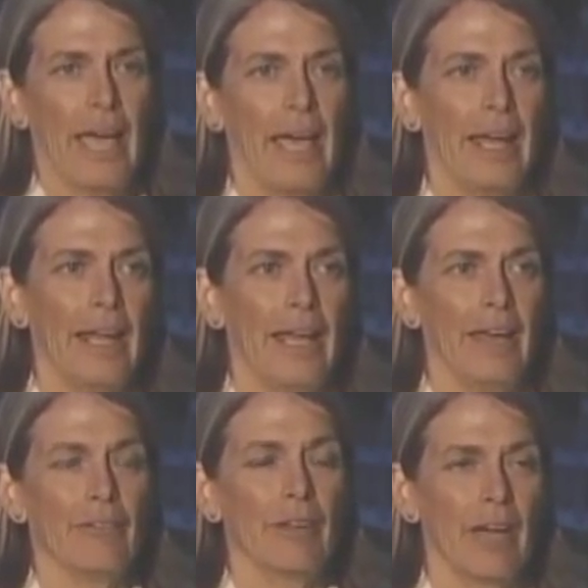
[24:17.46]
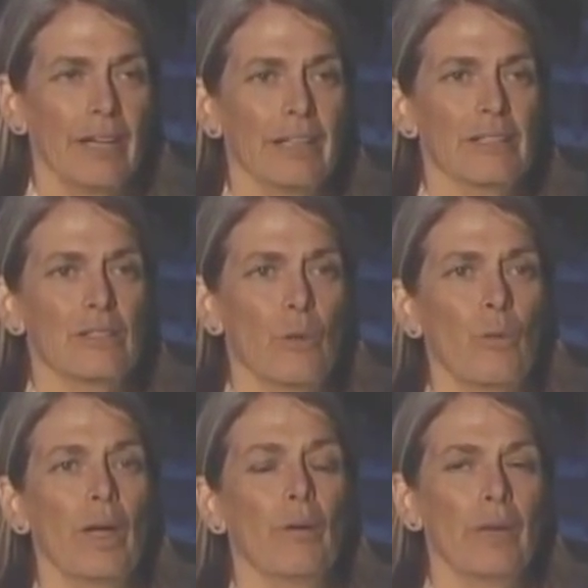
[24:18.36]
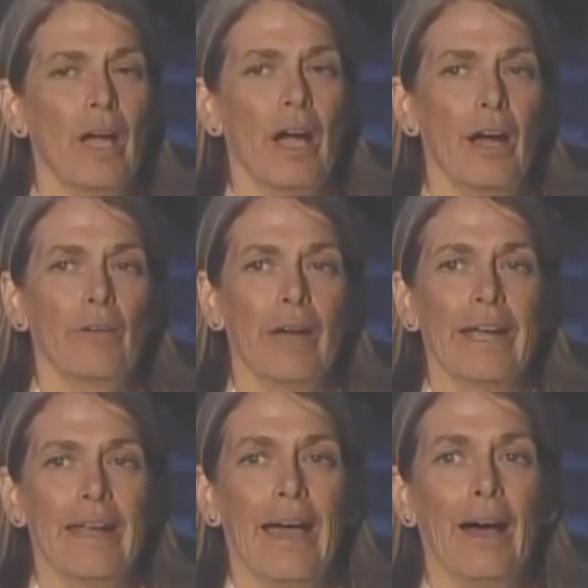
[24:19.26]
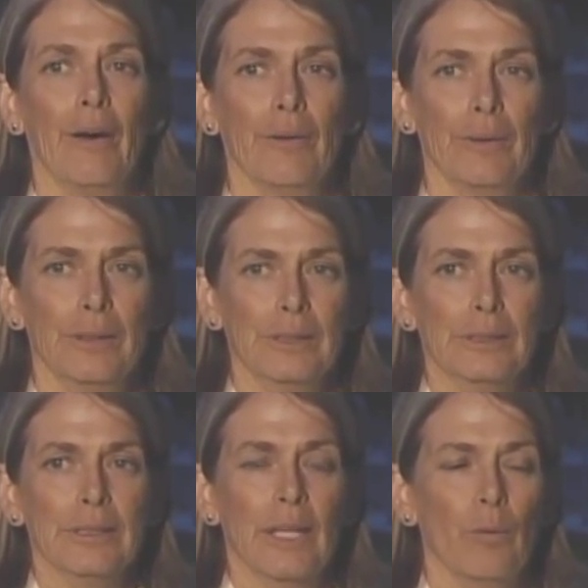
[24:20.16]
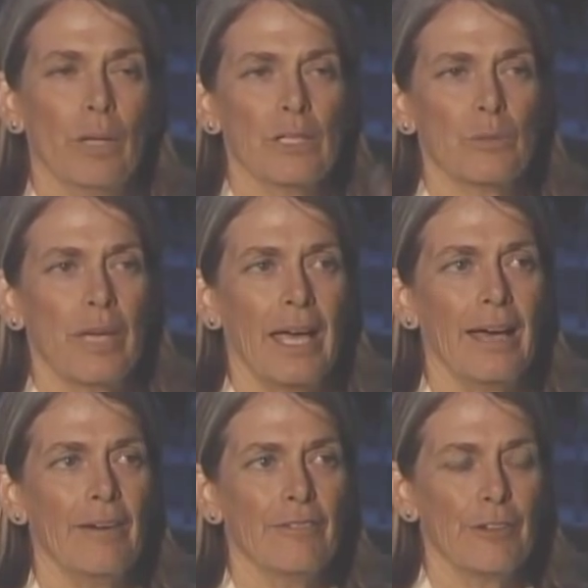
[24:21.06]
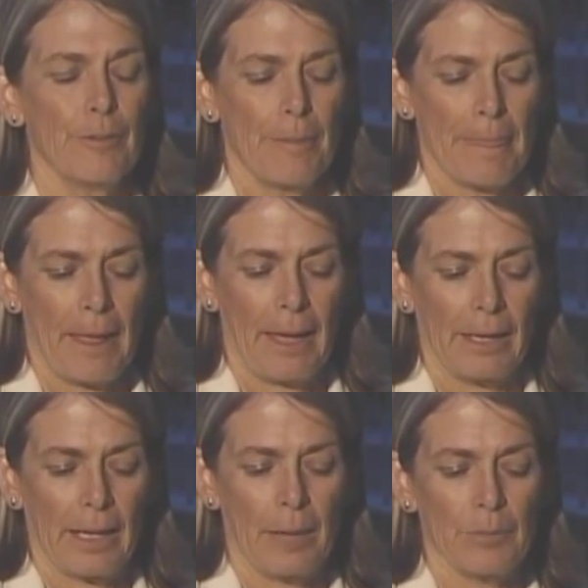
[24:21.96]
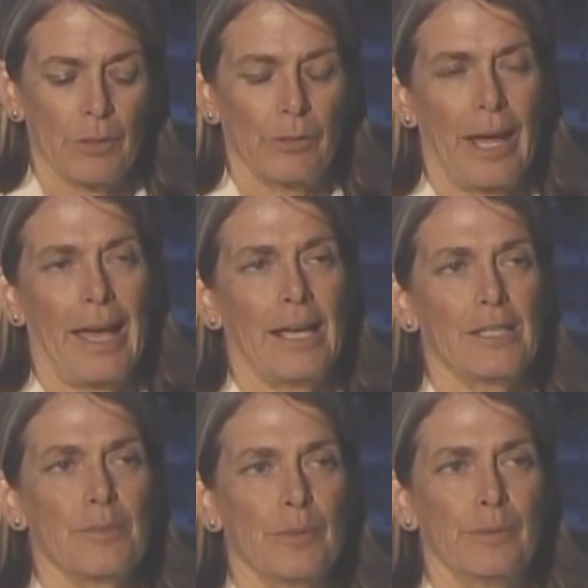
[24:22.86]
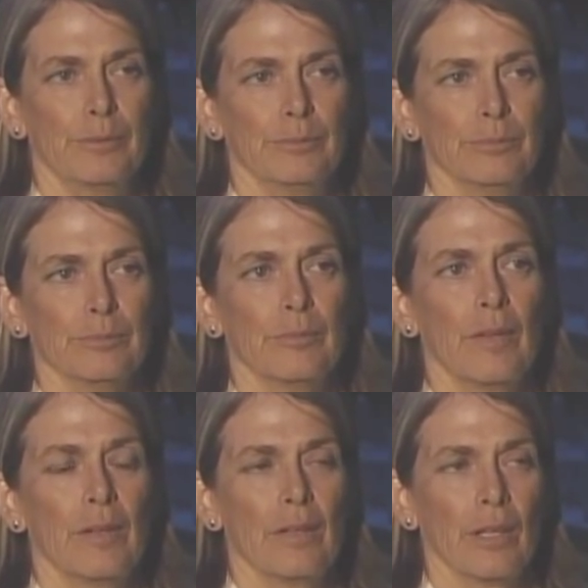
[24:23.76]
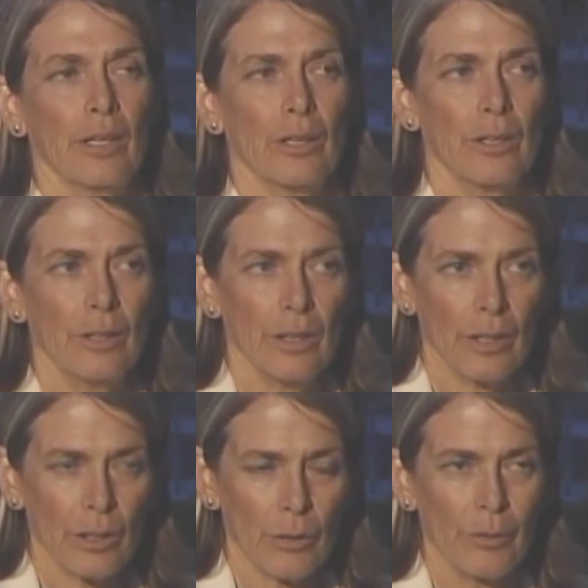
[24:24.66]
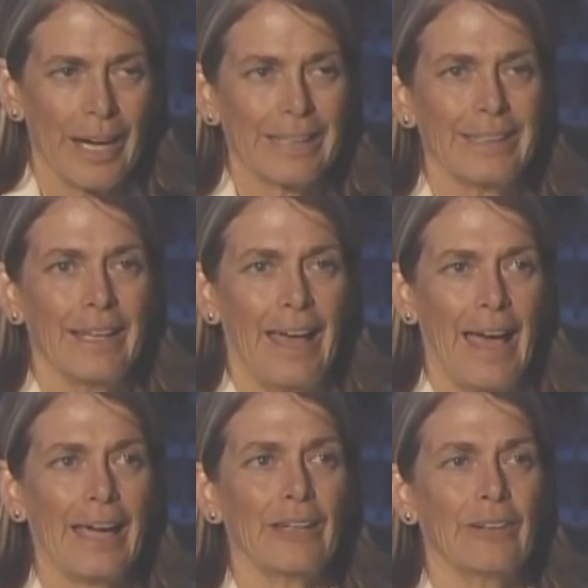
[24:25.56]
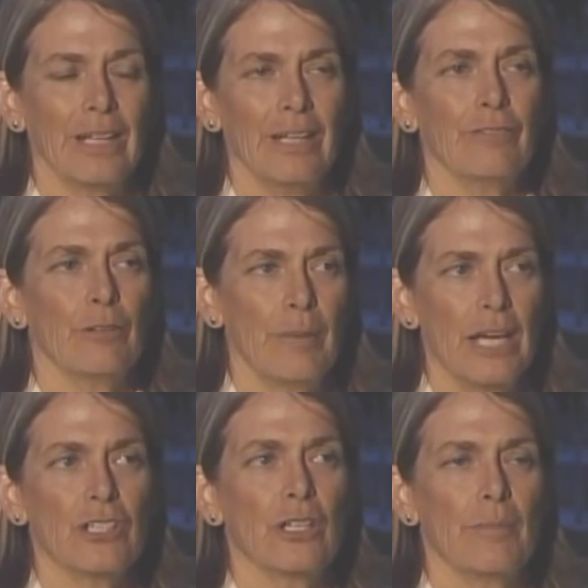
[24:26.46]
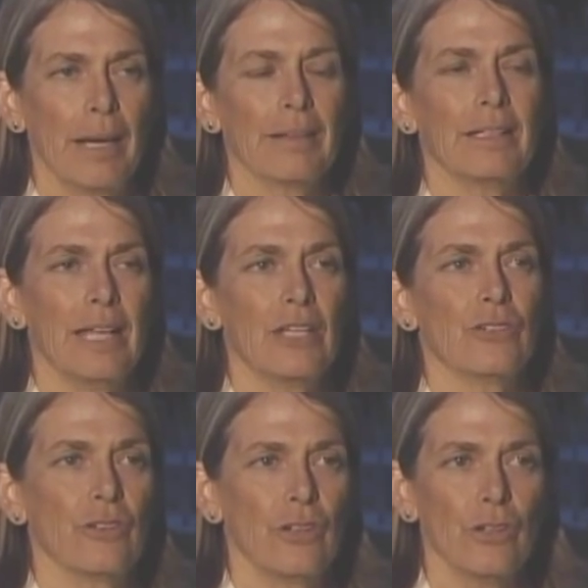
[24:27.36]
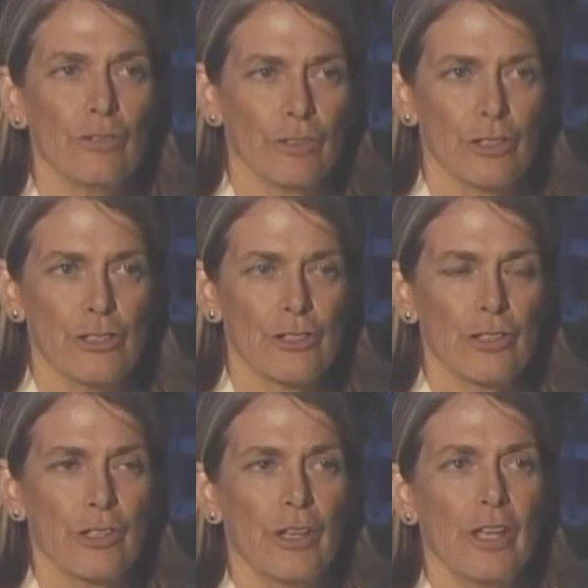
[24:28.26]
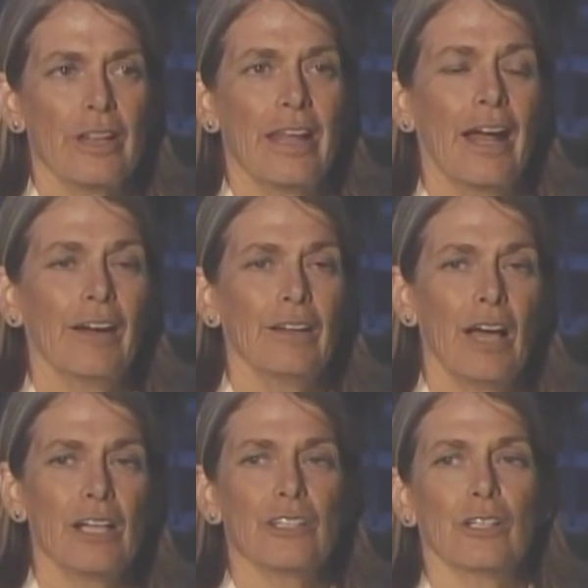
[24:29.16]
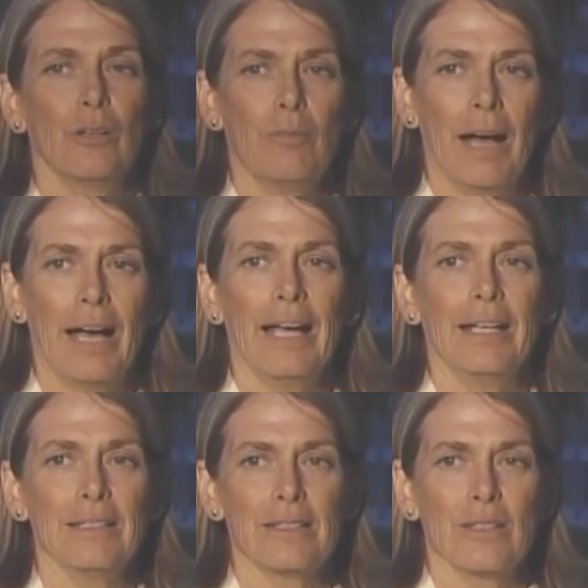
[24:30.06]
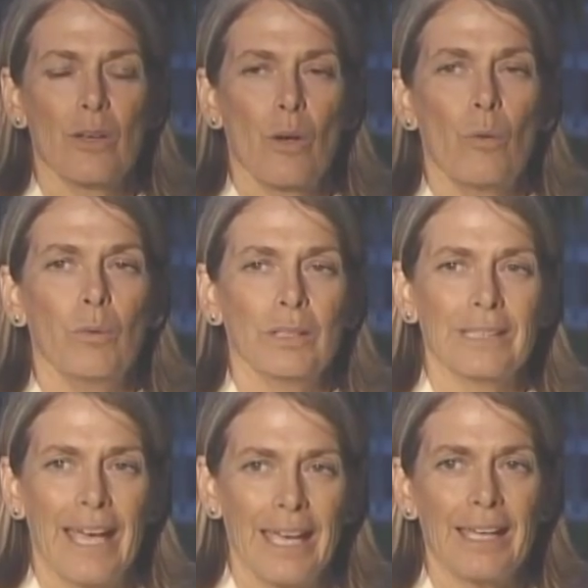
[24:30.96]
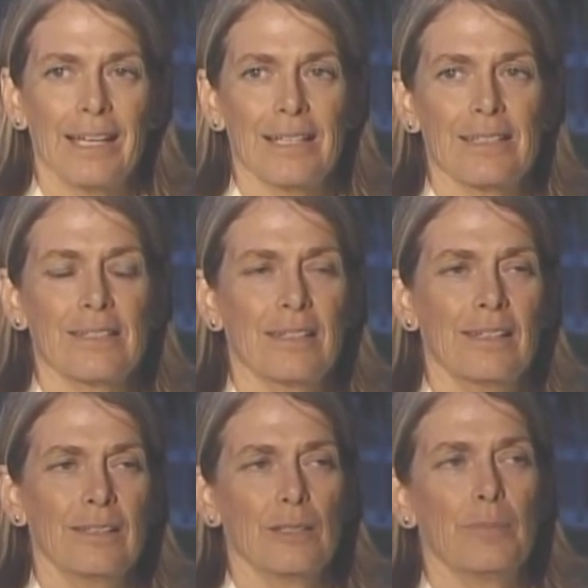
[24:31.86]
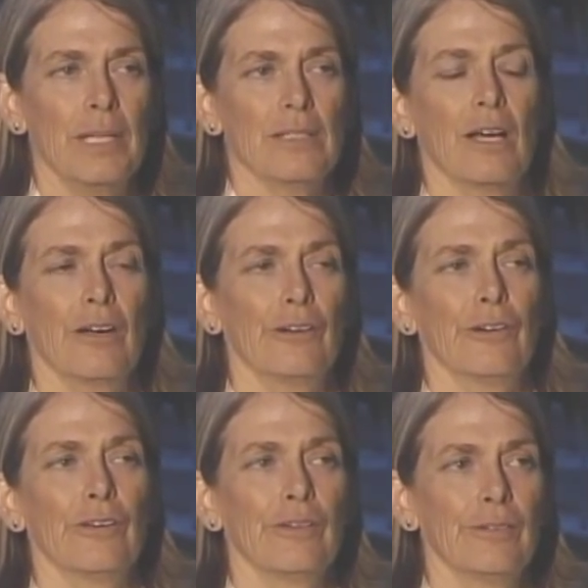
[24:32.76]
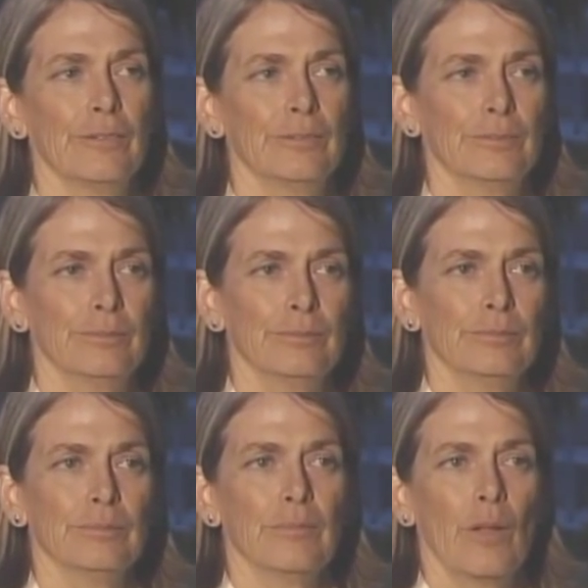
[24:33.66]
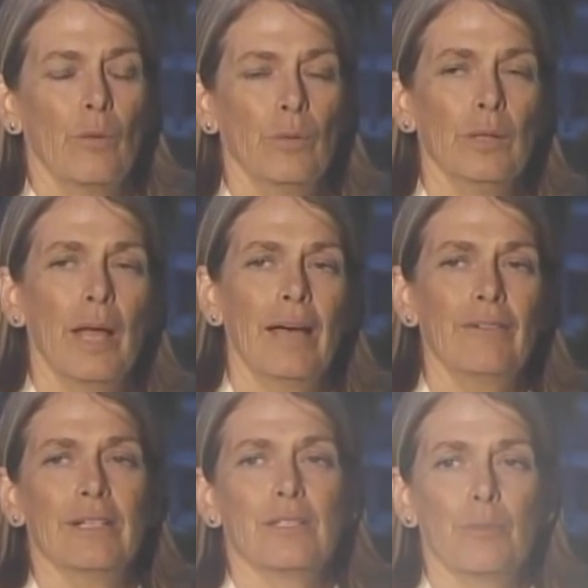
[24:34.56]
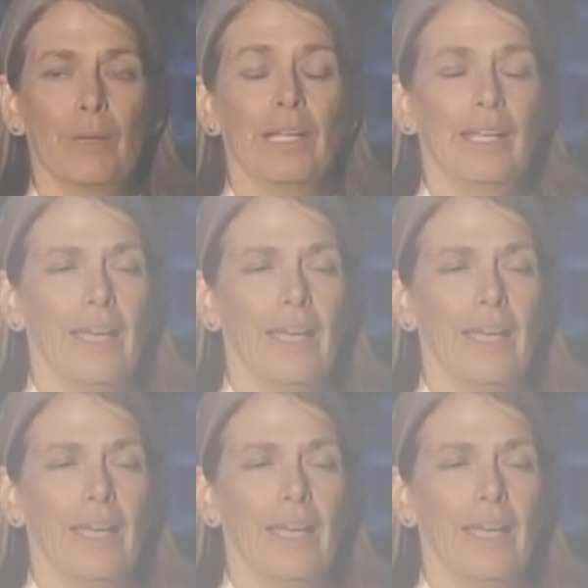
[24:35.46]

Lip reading: and have gotten us to where we are right now. That once we have and come to grasp the correct, accurate information about the nature of the universe, that our logical minds will take us to peace on earth, will have us bringing